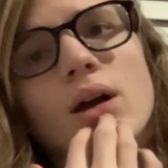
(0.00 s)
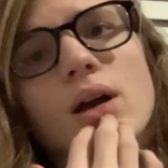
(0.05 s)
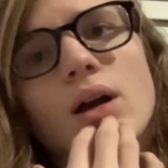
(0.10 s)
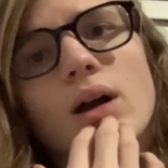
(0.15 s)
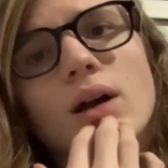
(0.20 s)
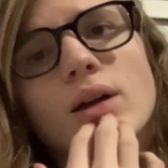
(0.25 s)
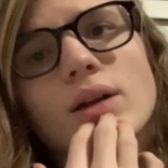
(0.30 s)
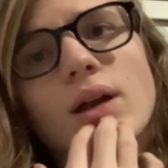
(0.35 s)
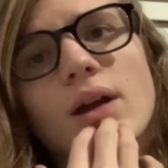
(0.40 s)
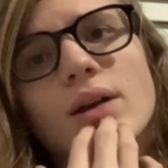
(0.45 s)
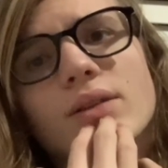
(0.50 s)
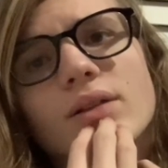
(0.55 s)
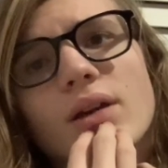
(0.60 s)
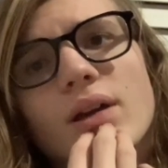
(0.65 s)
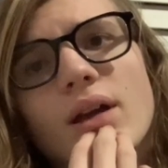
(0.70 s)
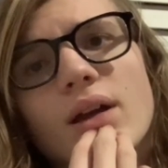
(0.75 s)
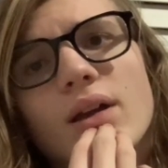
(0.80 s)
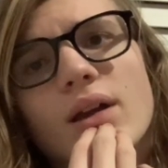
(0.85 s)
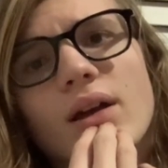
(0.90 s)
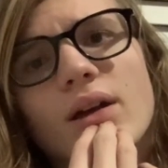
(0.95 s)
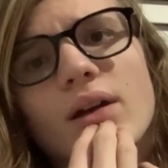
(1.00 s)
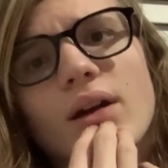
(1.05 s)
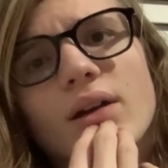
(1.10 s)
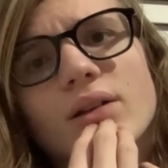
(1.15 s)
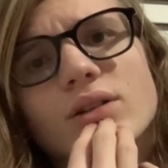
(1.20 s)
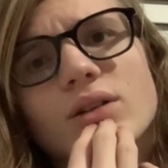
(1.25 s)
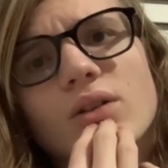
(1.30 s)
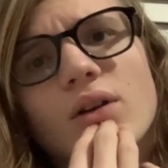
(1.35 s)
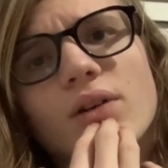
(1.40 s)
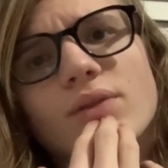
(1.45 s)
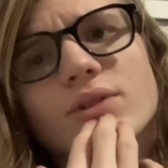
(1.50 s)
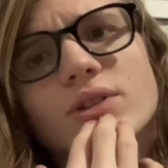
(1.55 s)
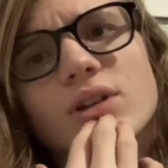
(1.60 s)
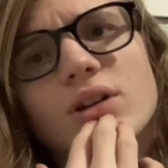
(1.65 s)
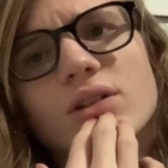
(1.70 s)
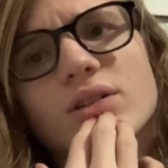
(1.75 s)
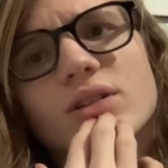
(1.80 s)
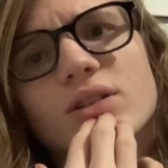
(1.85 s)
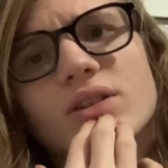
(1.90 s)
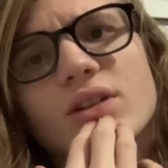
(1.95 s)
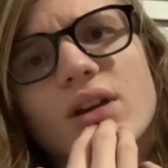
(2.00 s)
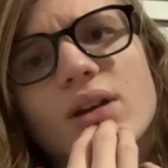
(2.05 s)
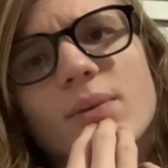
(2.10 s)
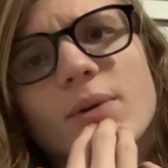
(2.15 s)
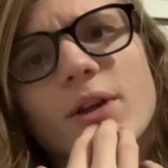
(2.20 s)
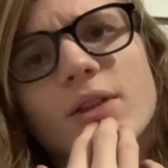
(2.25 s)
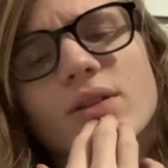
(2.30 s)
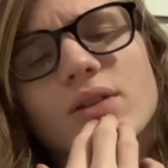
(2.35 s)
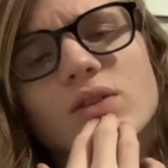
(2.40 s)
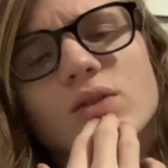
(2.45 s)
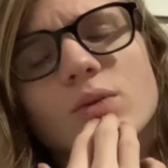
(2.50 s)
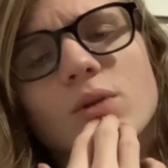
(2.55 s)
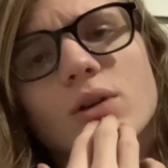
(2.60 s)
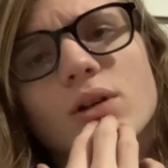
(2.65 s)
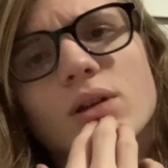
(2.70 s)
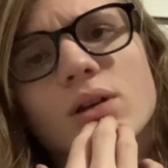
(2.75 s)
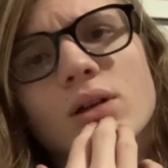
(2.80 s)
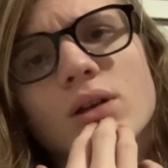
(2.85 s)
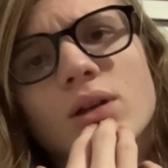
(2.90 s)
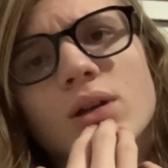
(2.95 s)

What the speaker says: I think I don't have a ton to say about this one.